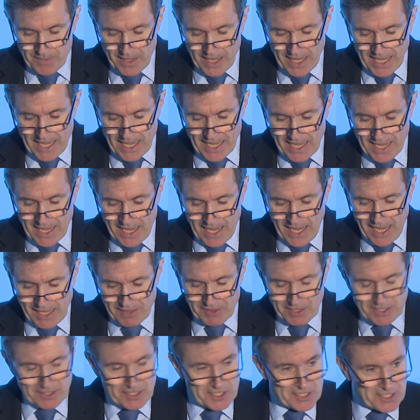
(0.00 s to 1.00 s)
uh, I
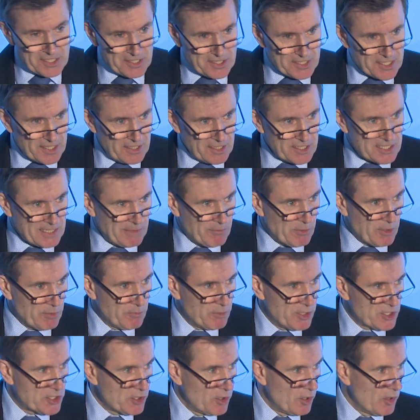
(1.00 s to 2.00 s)
think this is something
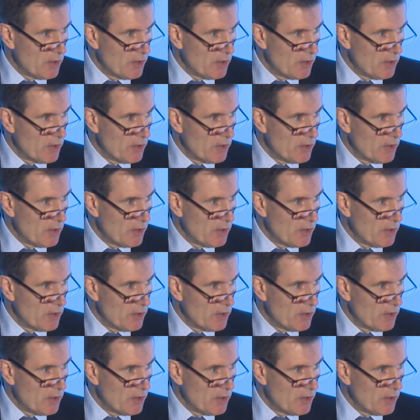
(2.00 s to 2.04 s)
which